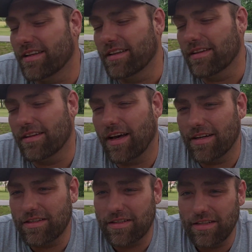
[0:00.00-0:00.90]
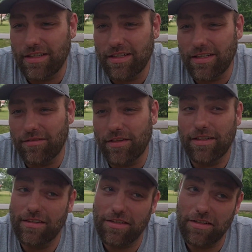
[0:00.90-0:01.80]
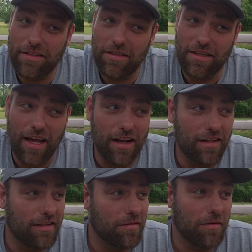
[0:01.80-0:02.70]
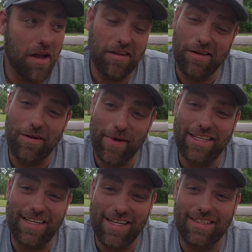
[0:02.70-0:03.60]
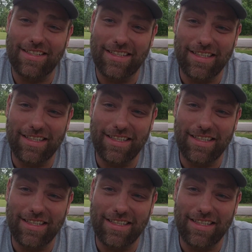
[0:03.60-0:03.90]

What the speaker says: Logically, if you listen to it, it's going to make sense.